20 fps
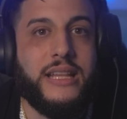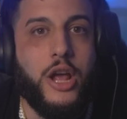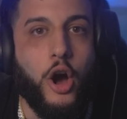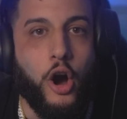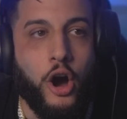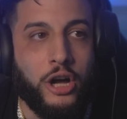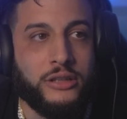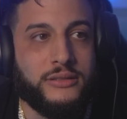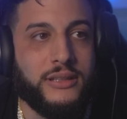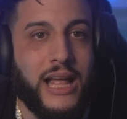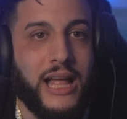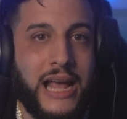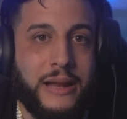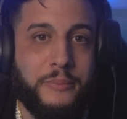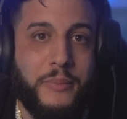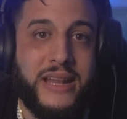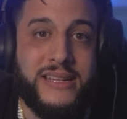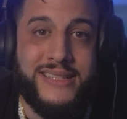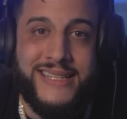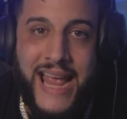
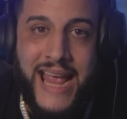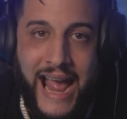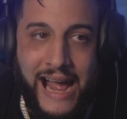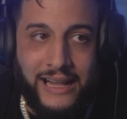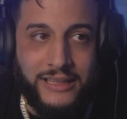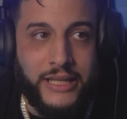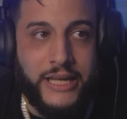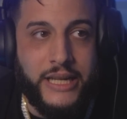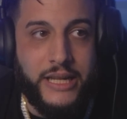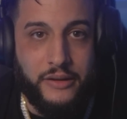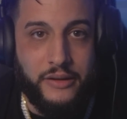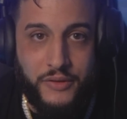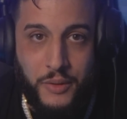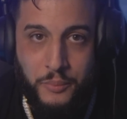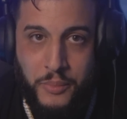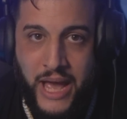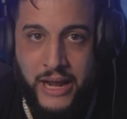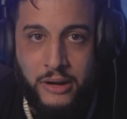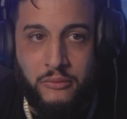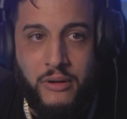online mentality of the
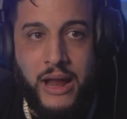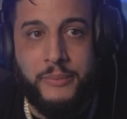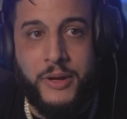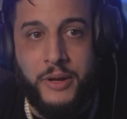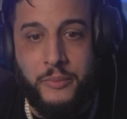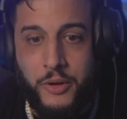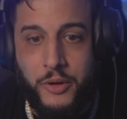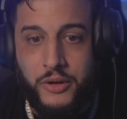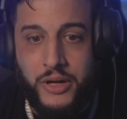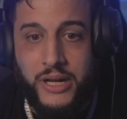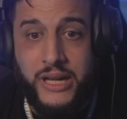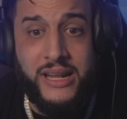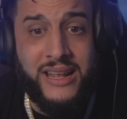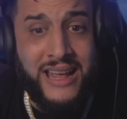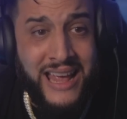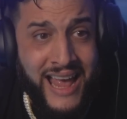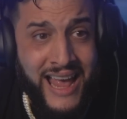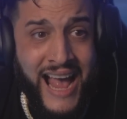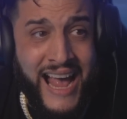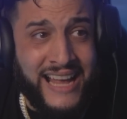battle rap community
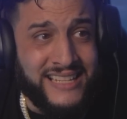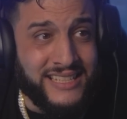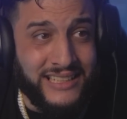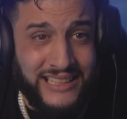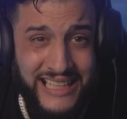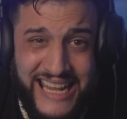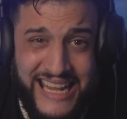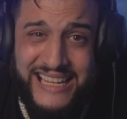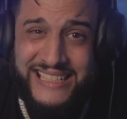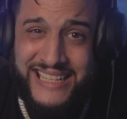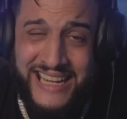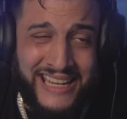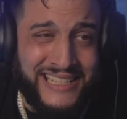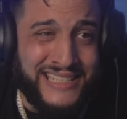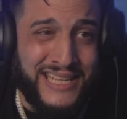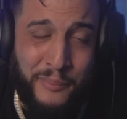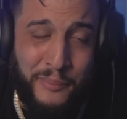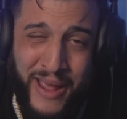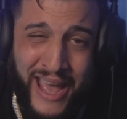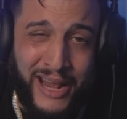has leaked
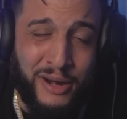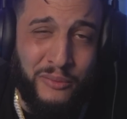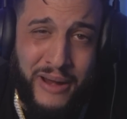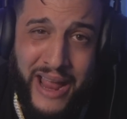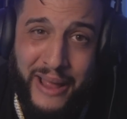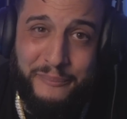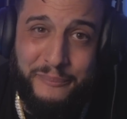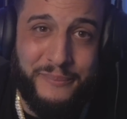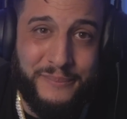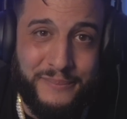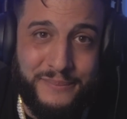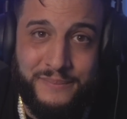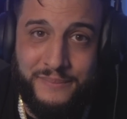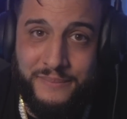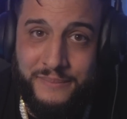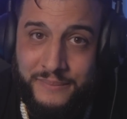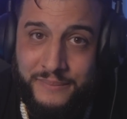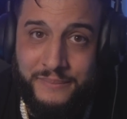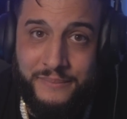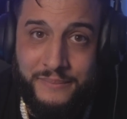into battle rap.
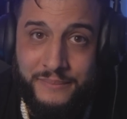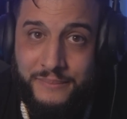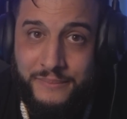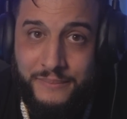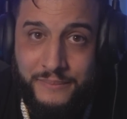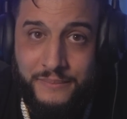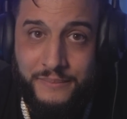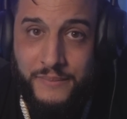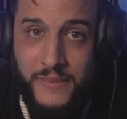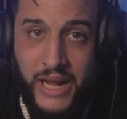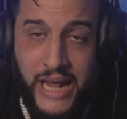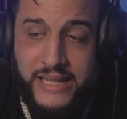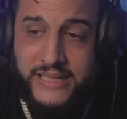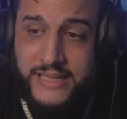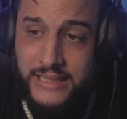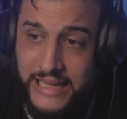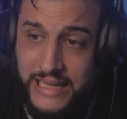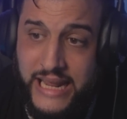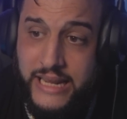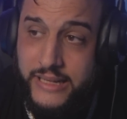
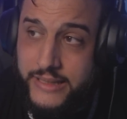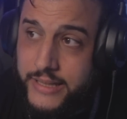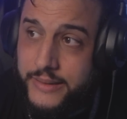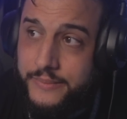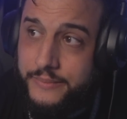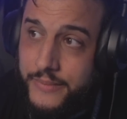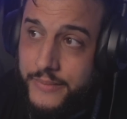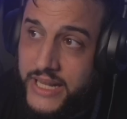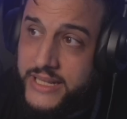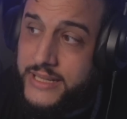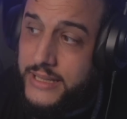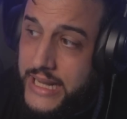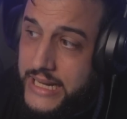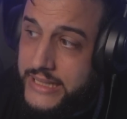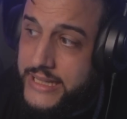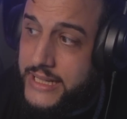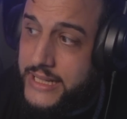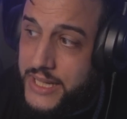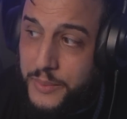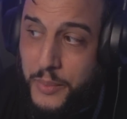It's leaked. It's
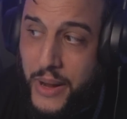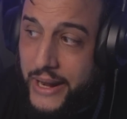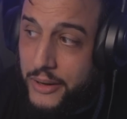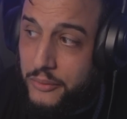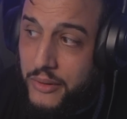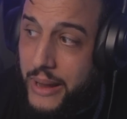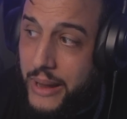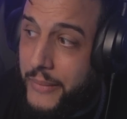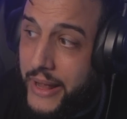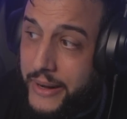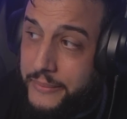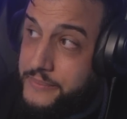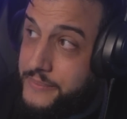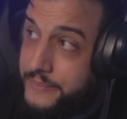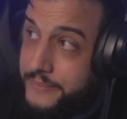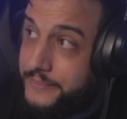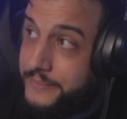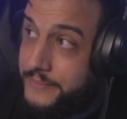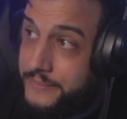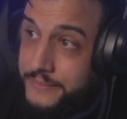leaked into battle rap, man.
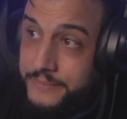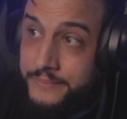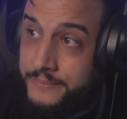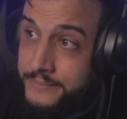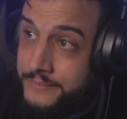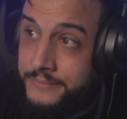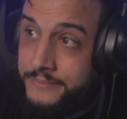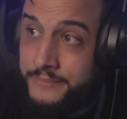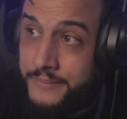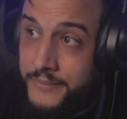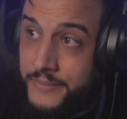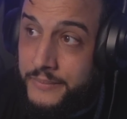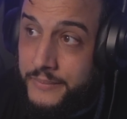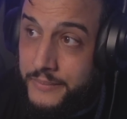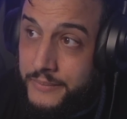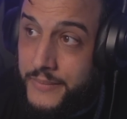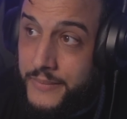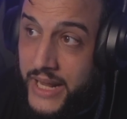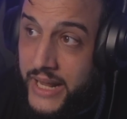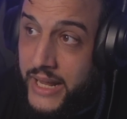
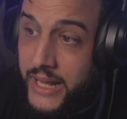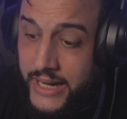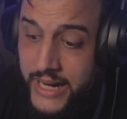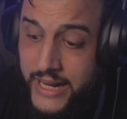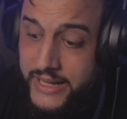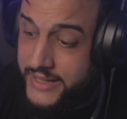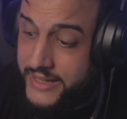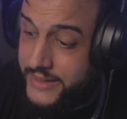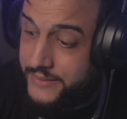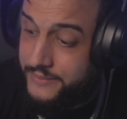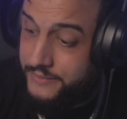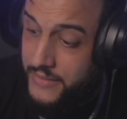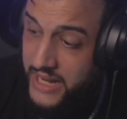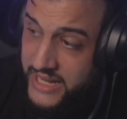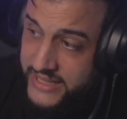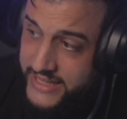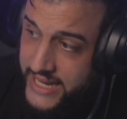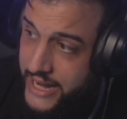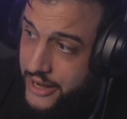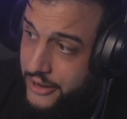It is.
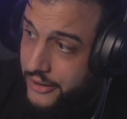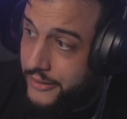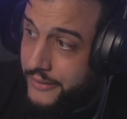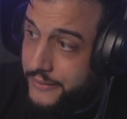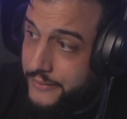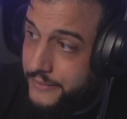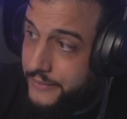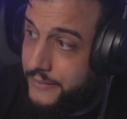It's here.